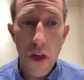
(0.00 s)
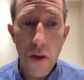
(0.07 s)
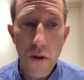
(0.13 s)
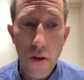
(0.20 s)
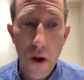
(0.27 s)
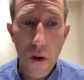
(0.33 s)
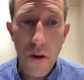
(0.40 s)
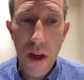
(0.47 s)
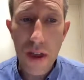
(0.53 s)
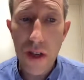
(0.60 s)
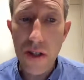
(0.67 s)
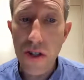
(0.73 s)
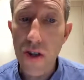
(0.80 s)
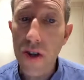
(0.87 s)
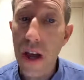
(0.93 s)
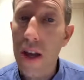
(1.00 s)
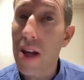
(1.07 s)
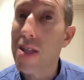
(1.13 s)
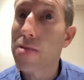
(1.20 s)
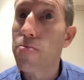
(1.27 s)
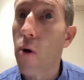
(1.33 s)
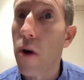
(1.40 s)
you know that the soot
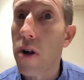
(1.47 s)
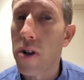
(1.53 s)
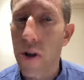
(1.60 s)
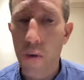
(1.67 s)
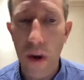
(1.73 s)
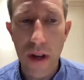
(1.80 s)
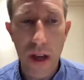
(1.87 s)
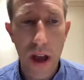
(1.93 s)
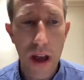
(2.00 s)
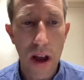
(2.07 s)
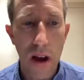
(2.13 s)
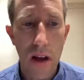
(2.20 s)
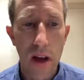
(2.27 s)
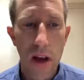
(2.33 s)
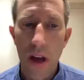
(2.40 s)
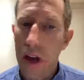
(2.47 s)
cannot spoil your white hair.